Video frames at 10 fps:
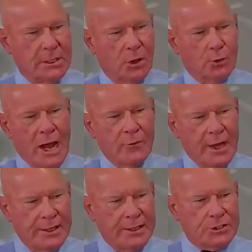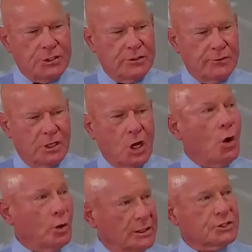Around that initiative, a
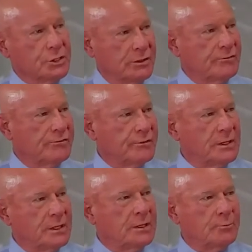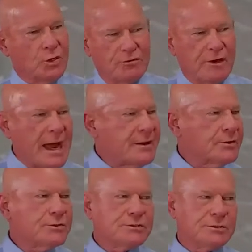coalition of
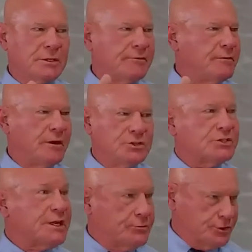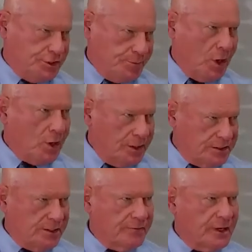providers, of just interested
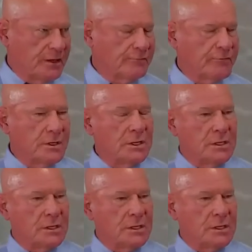parties have kind of